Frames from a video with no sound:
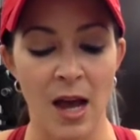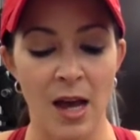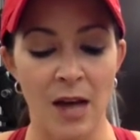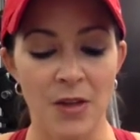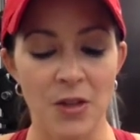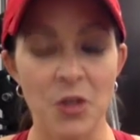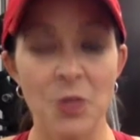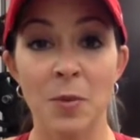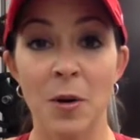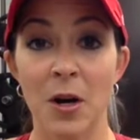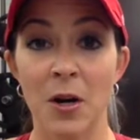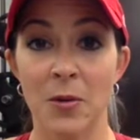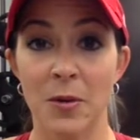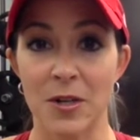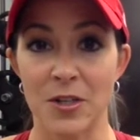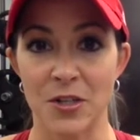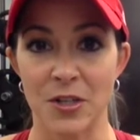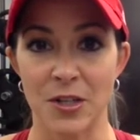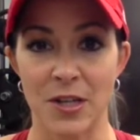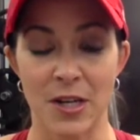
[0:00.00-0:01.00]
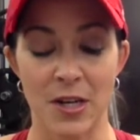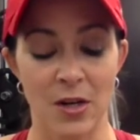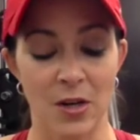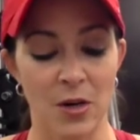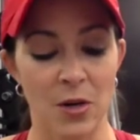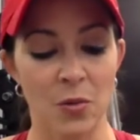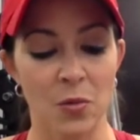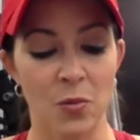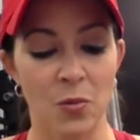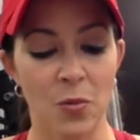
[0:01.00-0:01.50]
two-part question
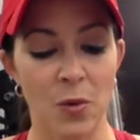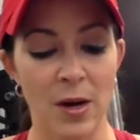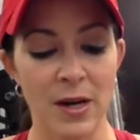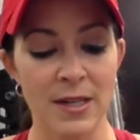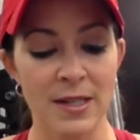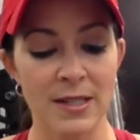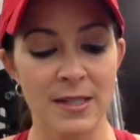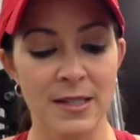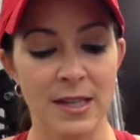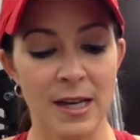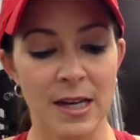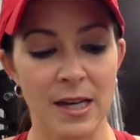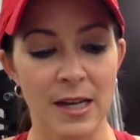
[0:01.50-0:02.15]
here, what